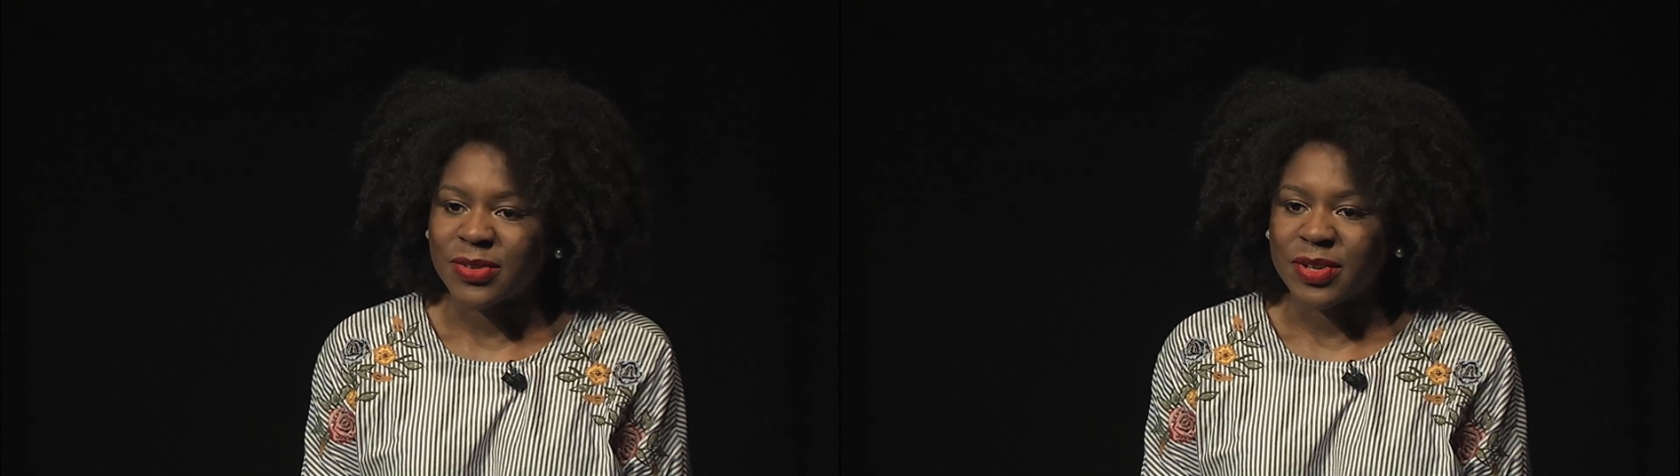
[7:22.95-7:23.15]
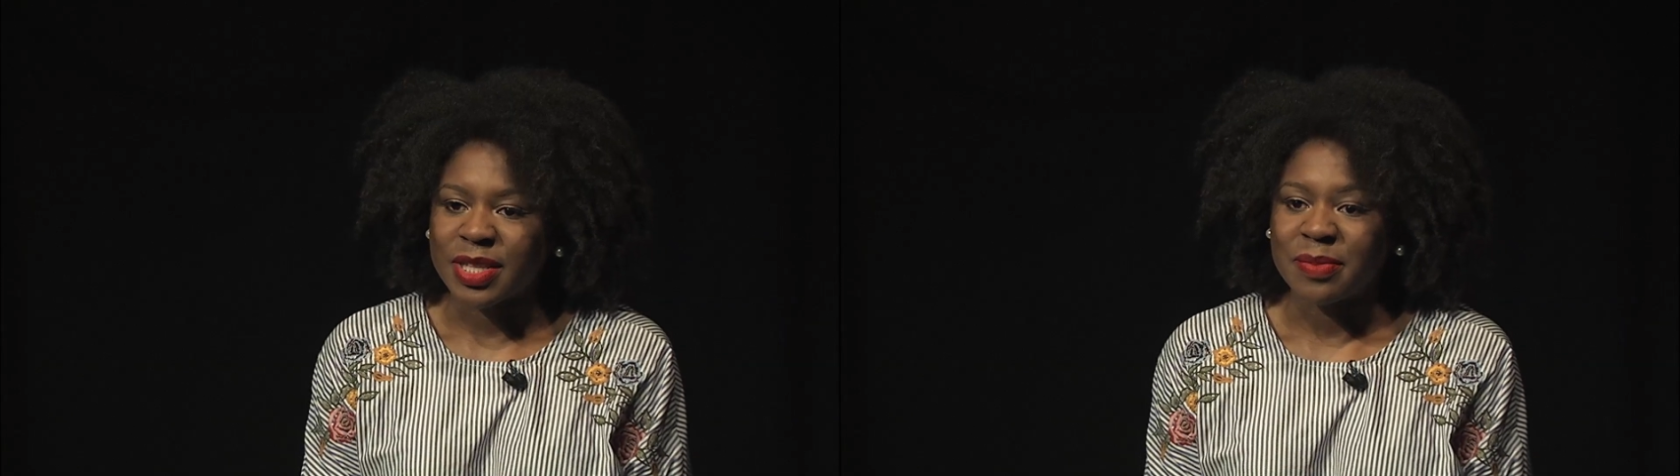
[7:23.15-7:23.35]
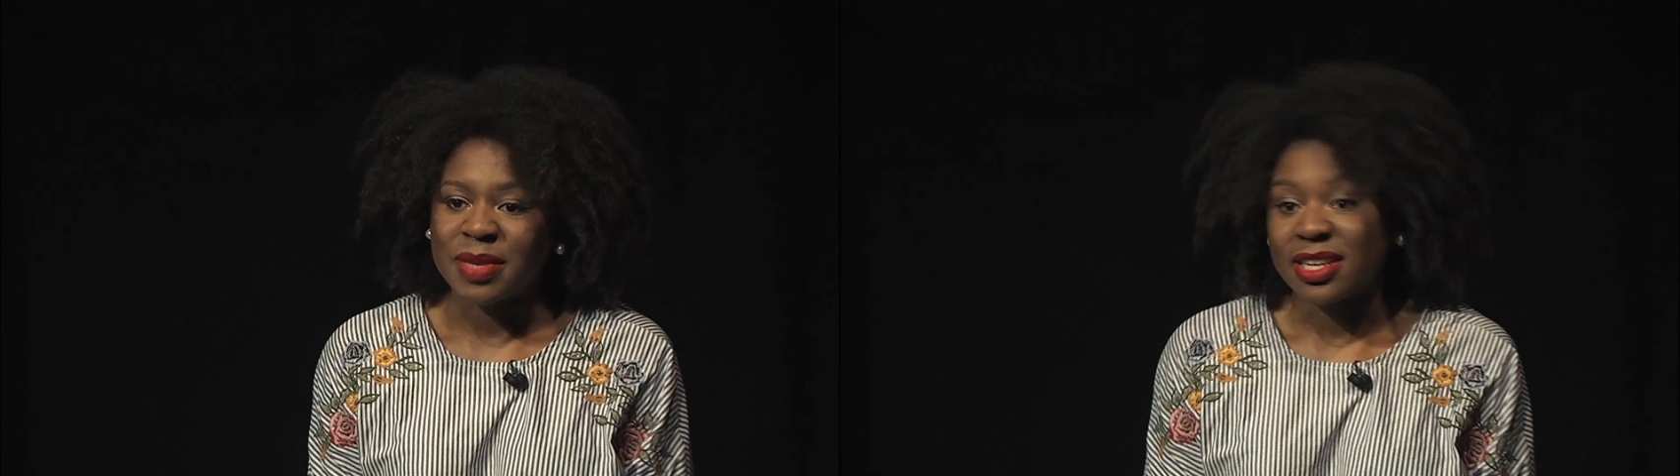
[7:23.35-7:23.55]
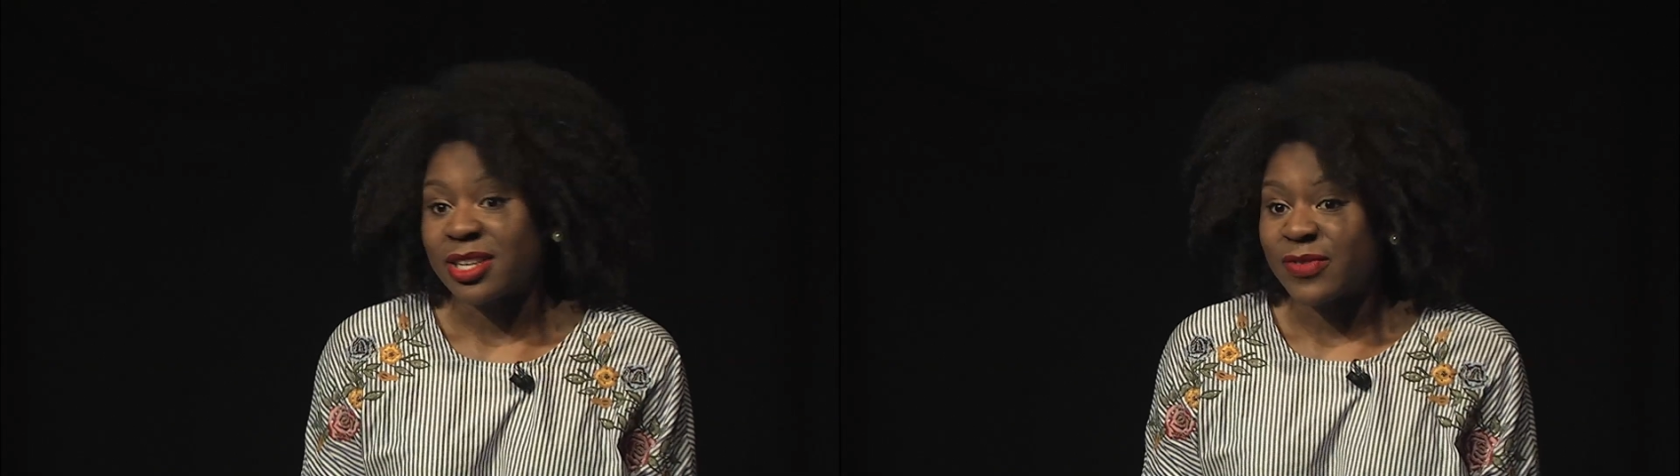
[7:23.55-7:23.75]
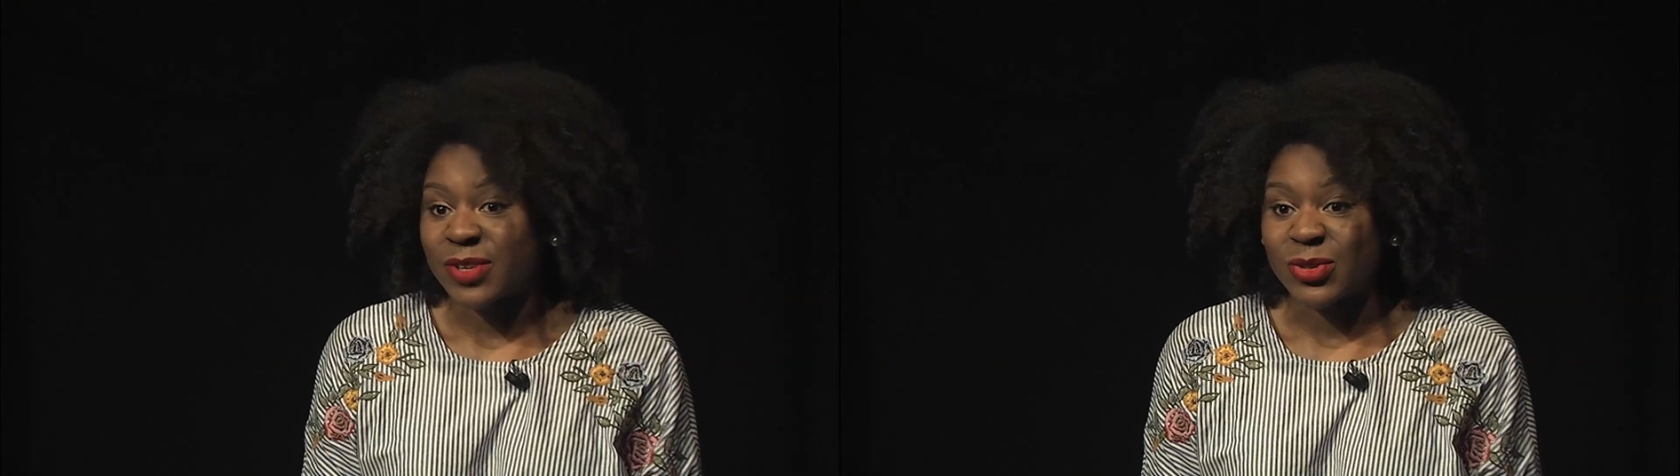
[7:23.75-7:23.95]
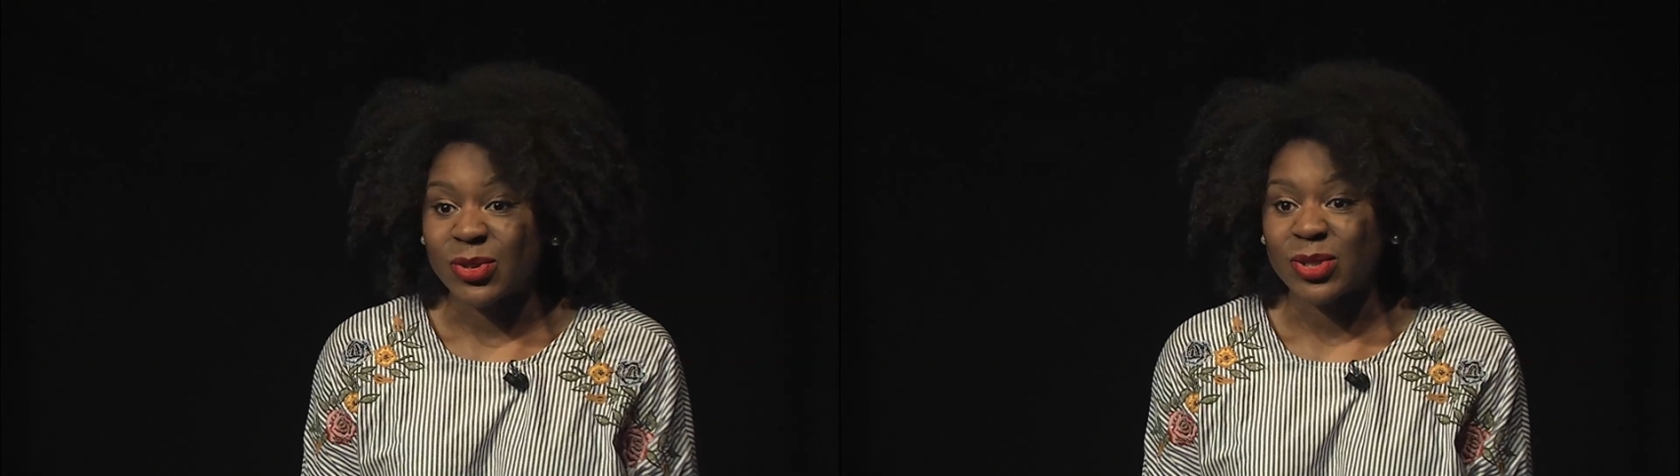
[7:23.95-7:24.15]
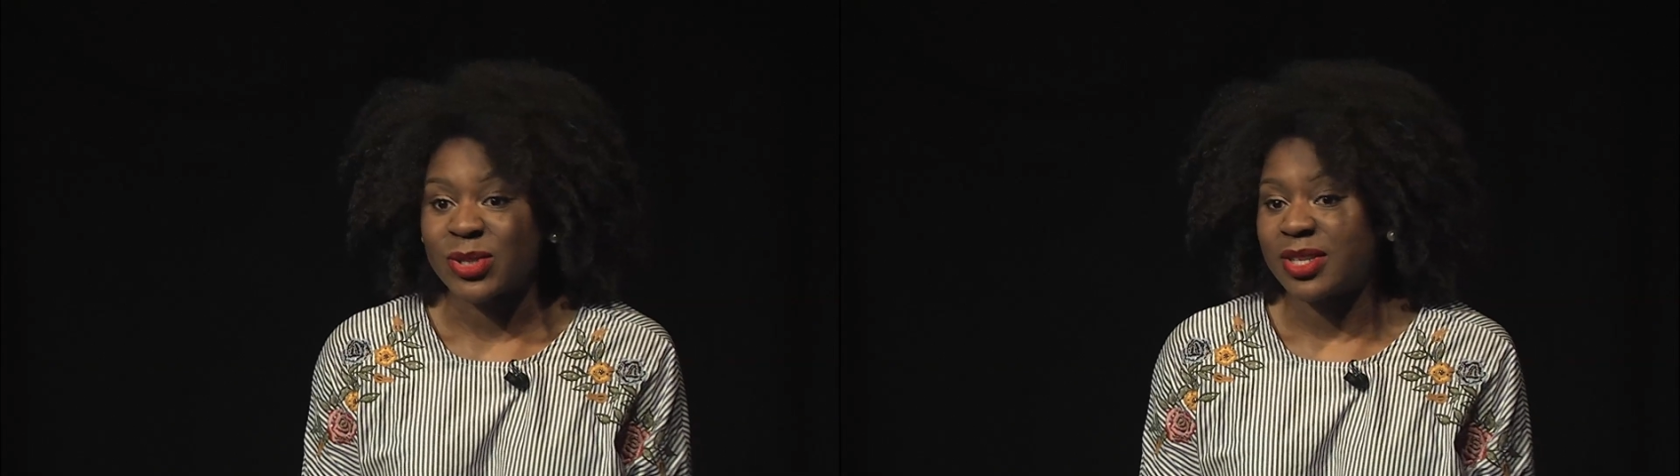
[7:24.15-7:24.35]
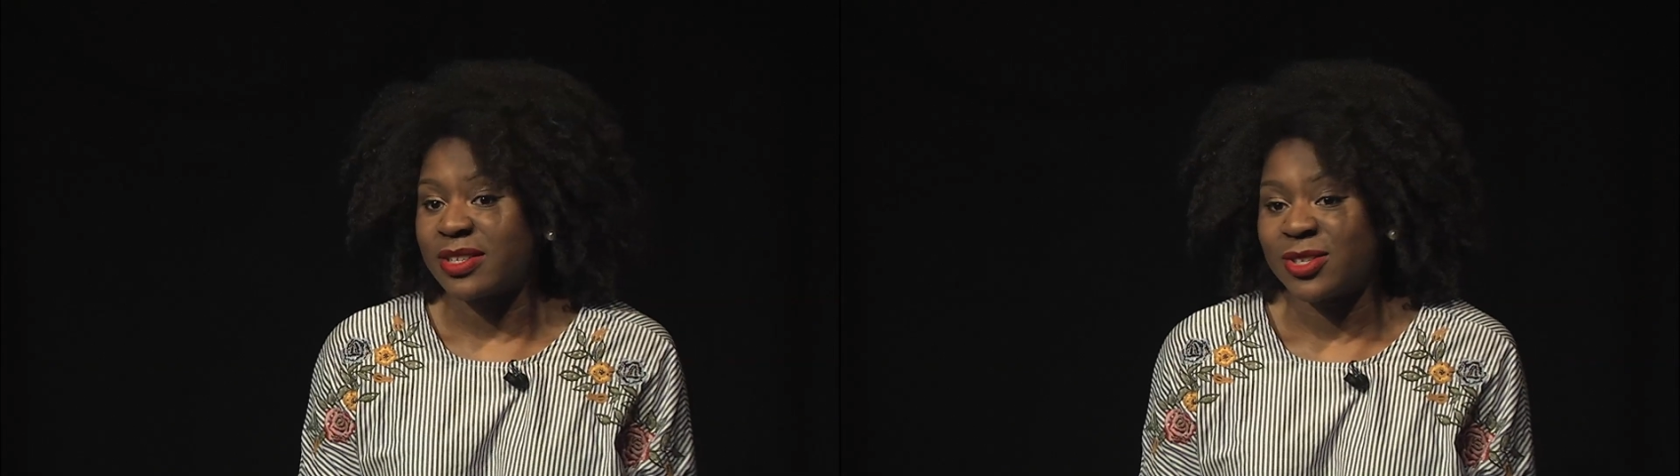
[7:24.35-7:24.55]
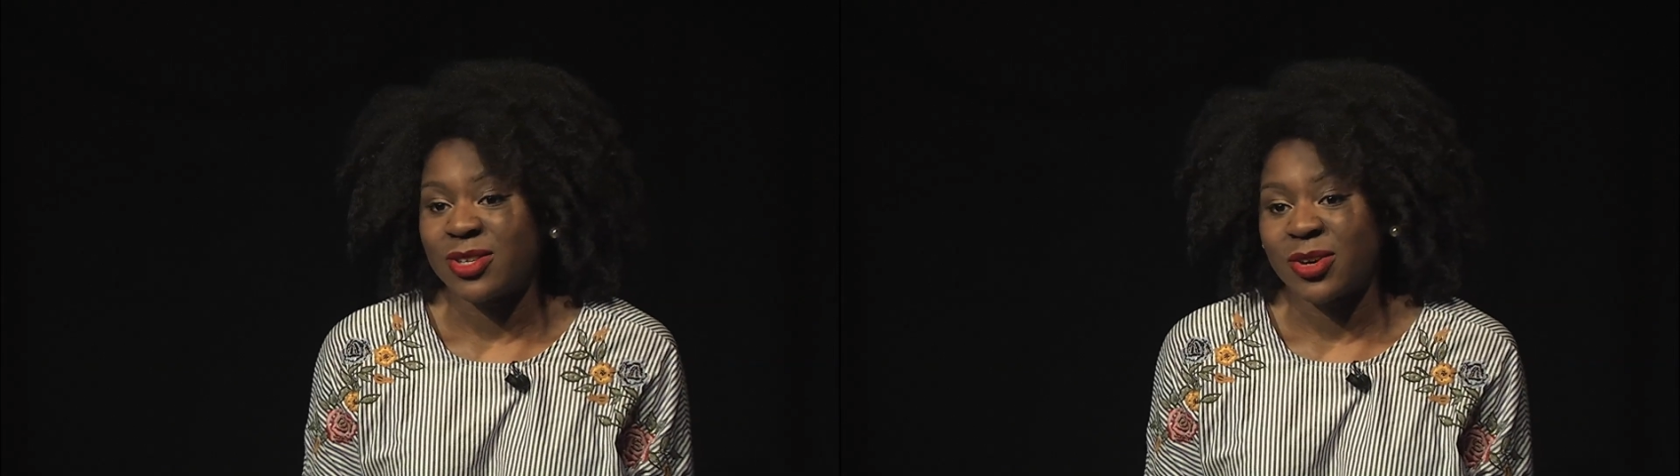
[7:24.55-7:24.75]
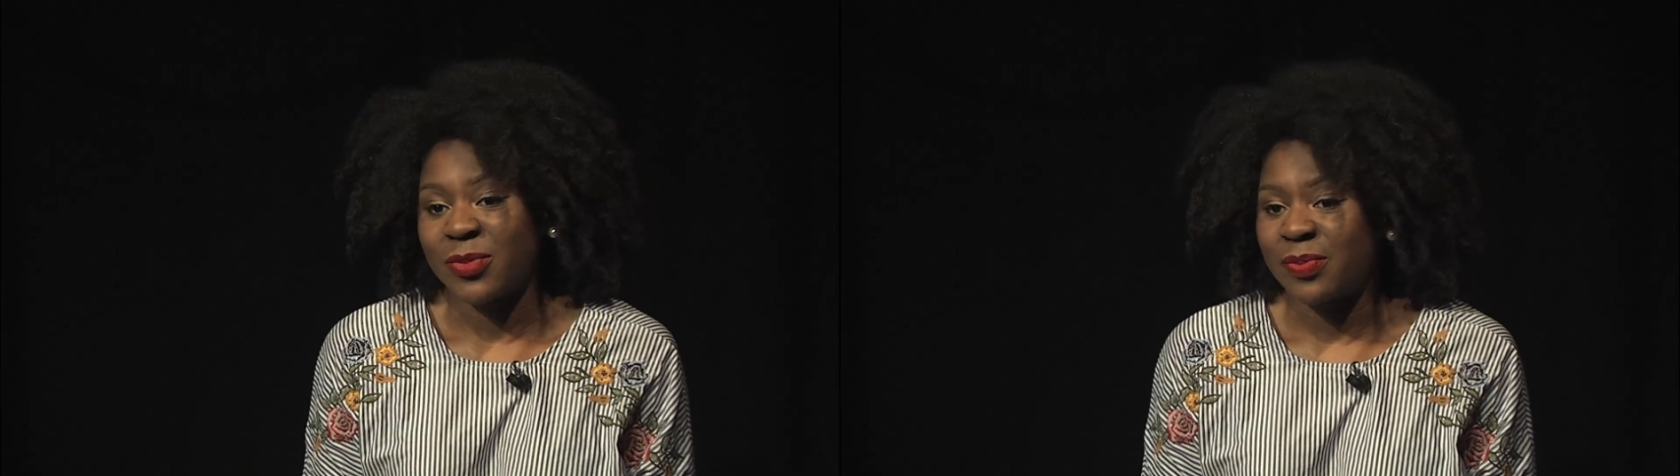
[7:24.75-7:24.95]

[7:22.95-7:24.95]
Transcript: really meet individuals, you know,